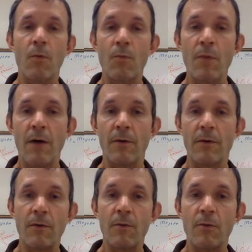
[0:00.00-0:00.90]
Now,
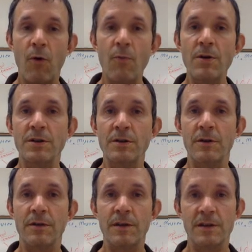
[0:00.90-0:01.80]
what we do
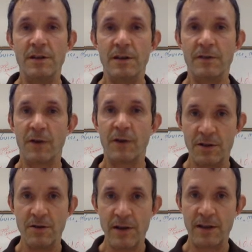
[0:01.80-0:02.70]
with these, as far as
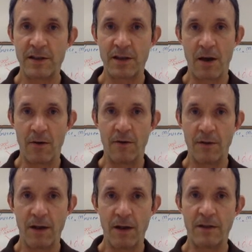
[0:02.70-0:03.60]
due dates go and
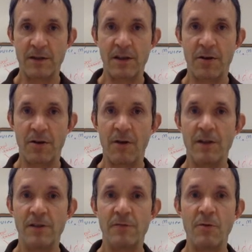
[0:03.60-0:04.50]
et cetera, right,
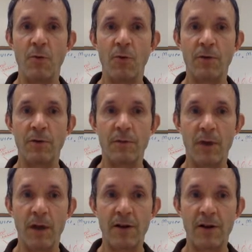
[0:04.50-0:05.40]
is we work with
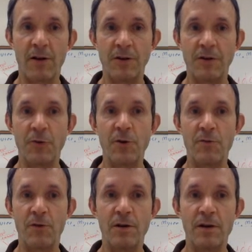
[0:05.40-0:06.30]
what I call the
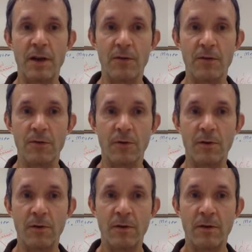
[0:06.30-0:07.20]
21-day rule.
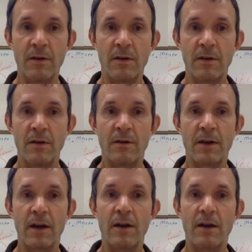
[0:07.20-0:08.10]

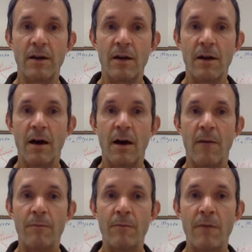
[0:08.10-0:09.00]
Okay,
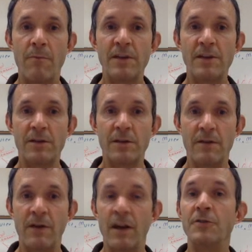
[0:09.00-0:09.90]
and basically
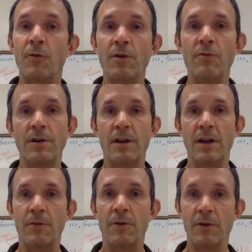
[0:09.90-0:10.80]
they've got a 21-day
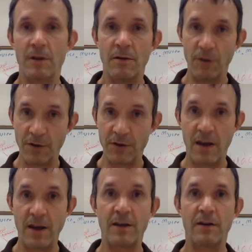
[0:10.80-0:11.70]
period in which
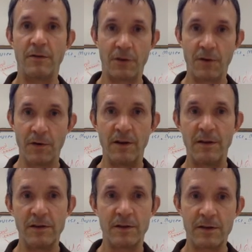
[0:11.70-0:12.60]
they can turn in
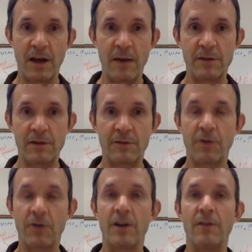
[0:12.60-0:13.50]
these assignments for
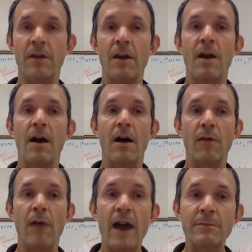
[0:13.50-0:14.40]
credit.
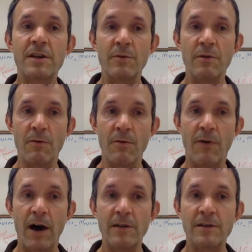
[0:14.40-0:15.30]
Labs can be
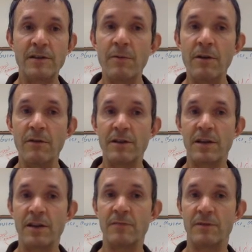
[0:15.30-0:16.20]
revised. Summative
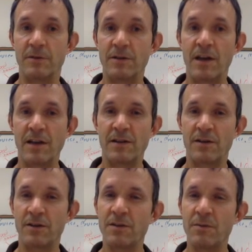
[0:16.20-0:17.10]
assessments or tests
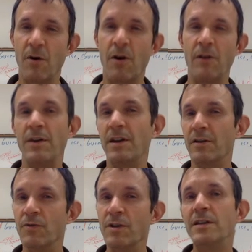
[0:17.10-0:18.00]
are small, and they
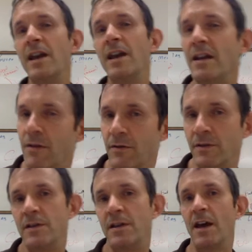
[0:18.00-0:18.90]
can retake
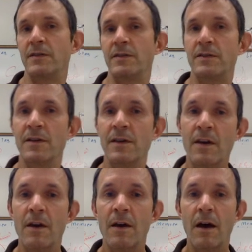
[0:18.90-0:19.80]
those tests.
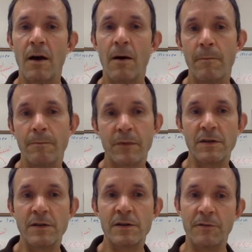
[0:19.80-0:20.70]
And
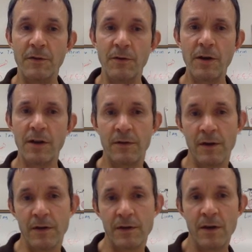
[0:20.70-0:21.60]
so if you look at
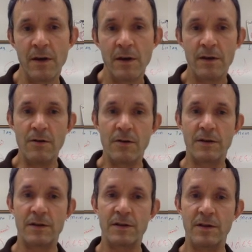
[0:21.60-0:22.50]
this, you can
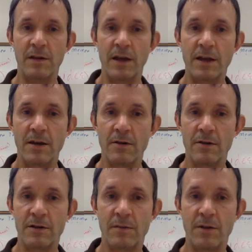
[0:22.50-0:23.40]
see like here
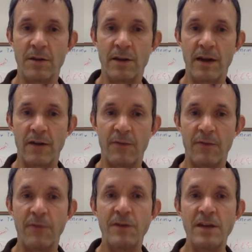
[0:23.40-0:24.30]
is somebody that got a
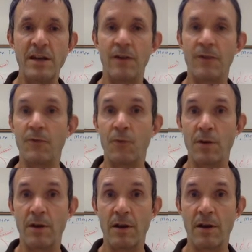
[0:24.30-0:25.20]
15 out of
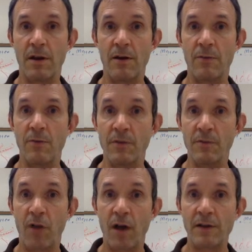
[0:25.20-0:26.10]
40 on their moving
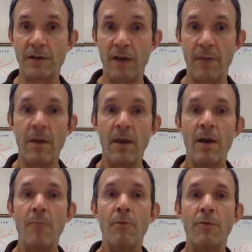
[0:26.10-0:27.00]
plots lab,
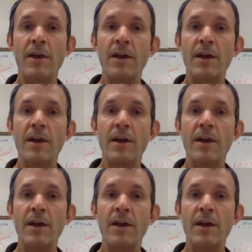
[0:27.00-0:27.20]
but